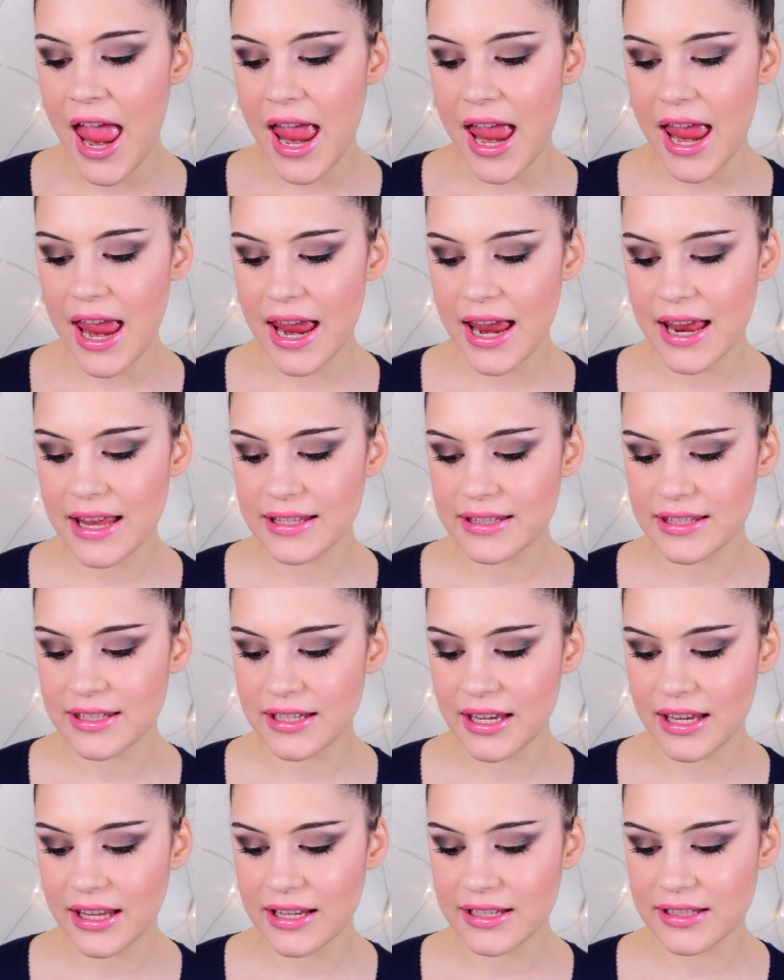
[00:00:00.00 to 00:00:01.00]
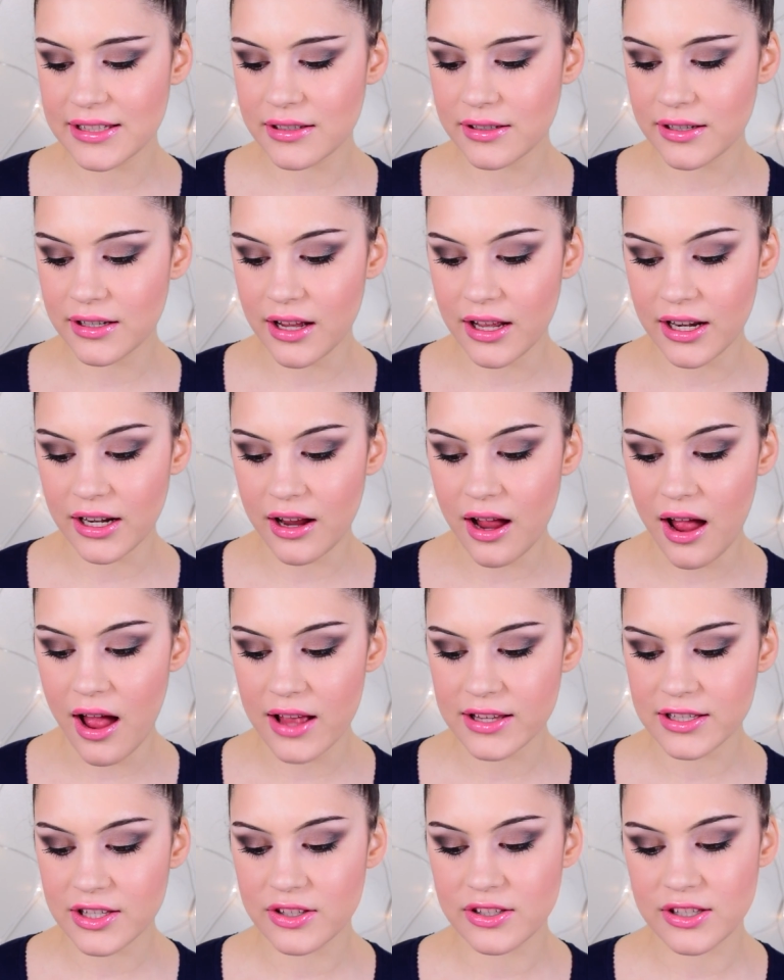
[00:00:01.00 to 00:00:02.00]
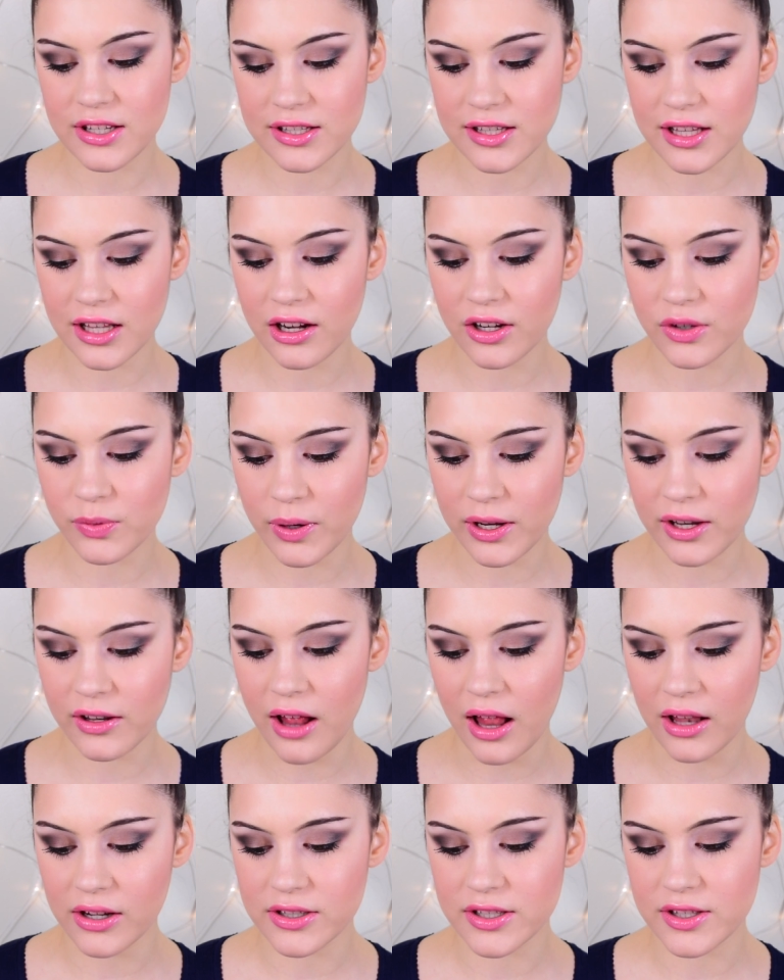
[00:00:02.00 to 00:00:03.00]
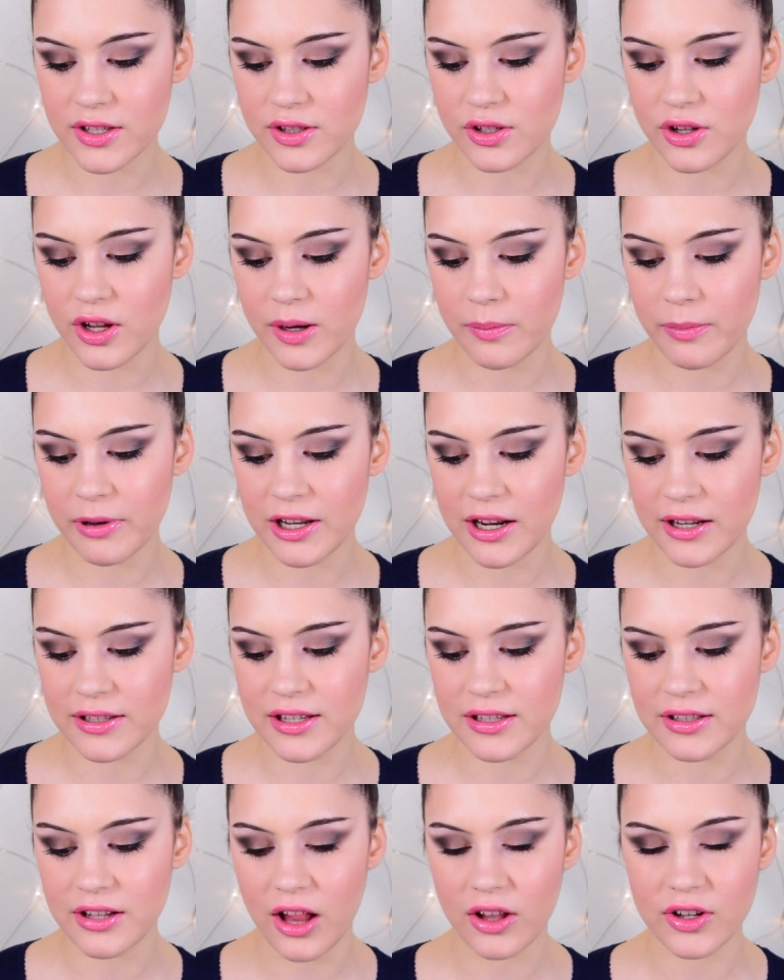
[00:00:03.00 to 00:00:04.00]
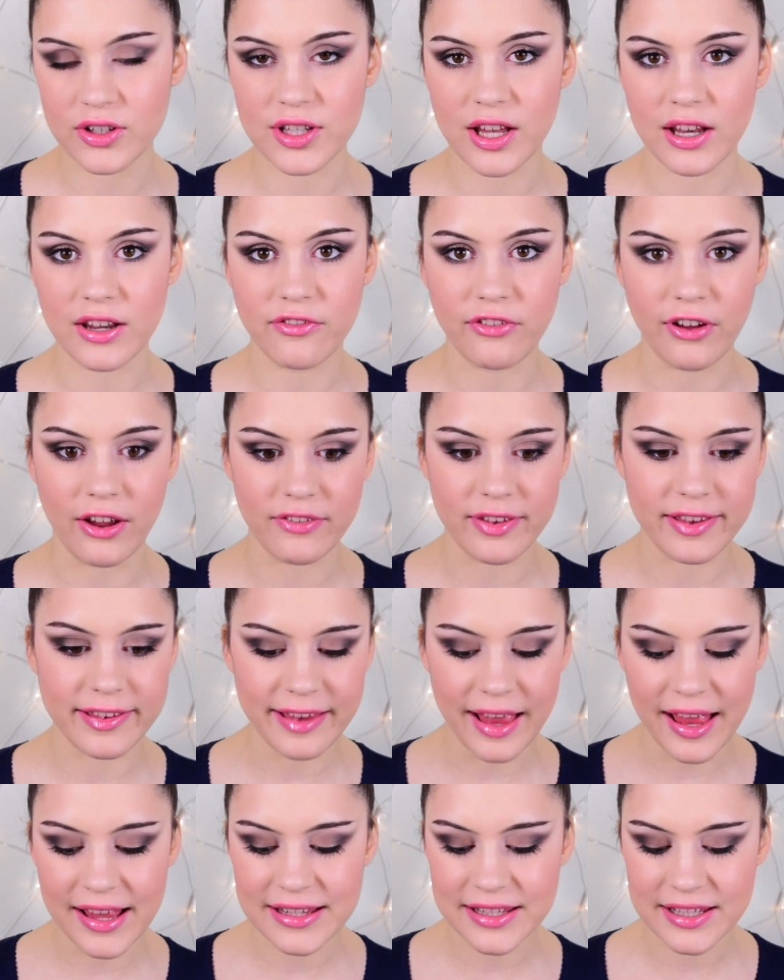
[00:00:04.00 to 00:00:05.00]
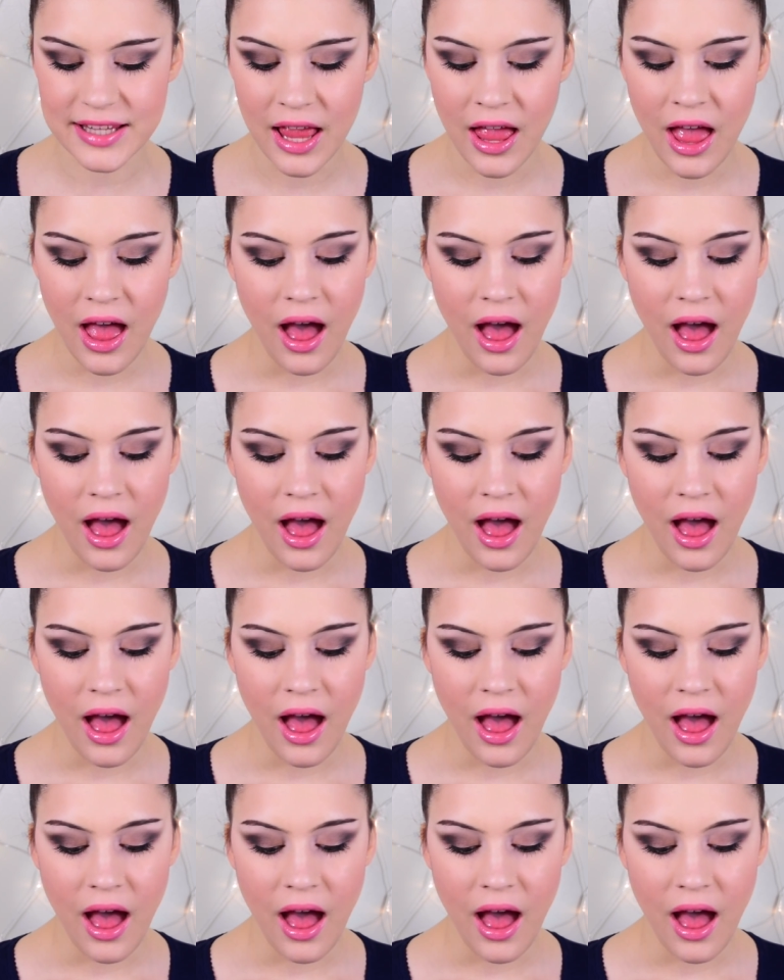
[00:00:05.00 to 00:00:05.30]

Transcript: and it is going to cost just under $20. It's going to be $19.95.